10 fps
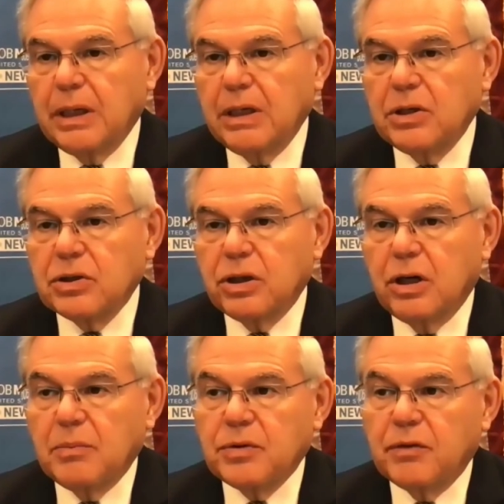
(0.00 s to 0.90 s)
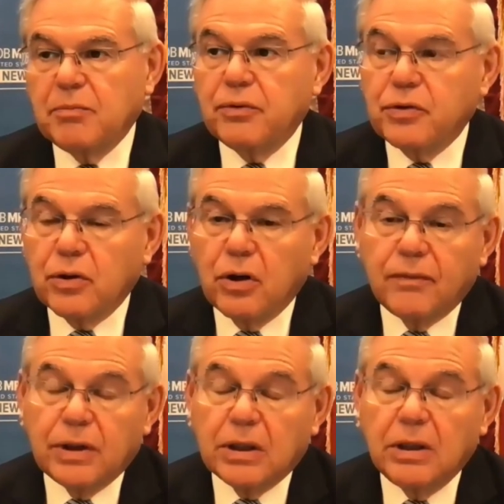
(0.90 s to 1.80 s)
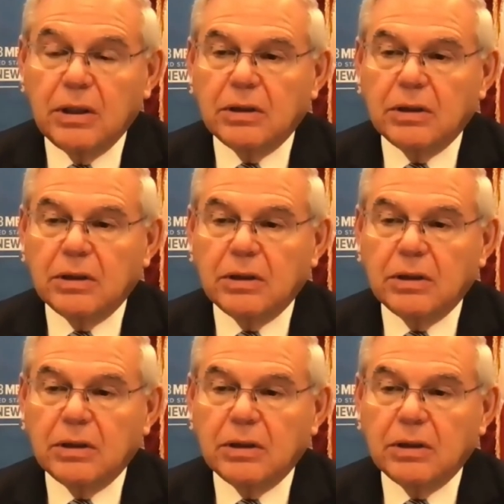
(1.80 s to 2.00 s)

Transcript: in terms of preserving,